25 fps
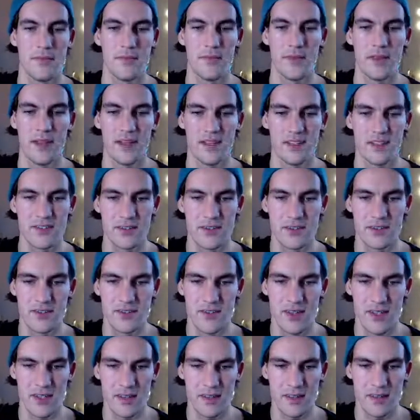is to
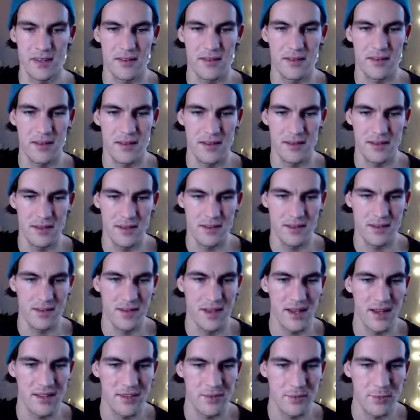set it
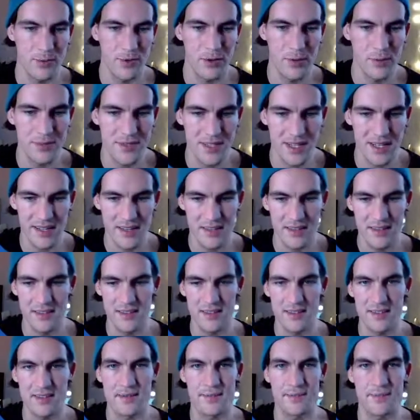as props like
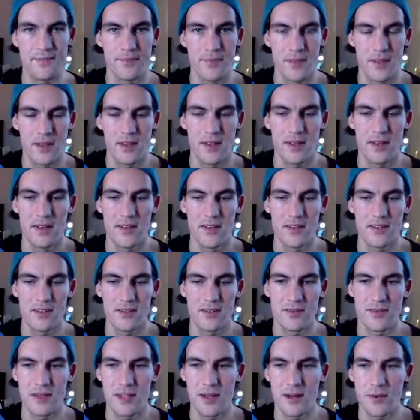this. So
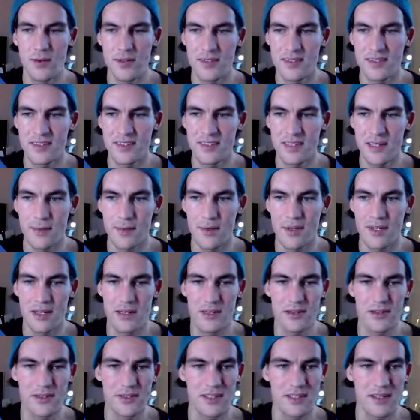now let's see what it
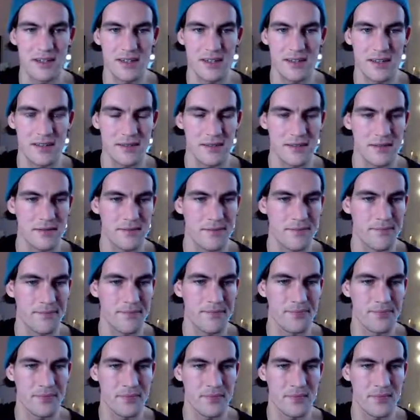looks like.
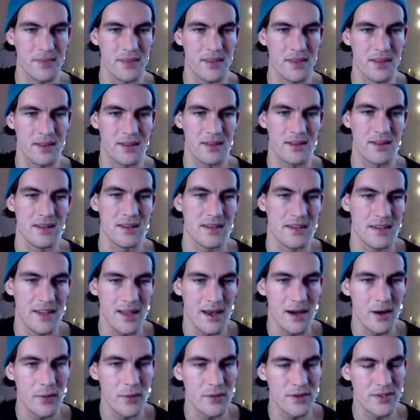
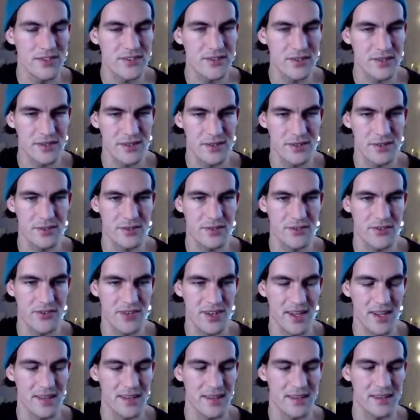Now we're starting to
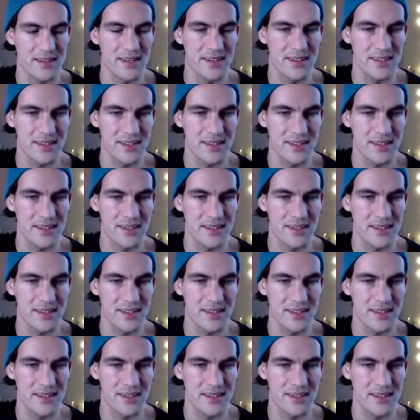see that this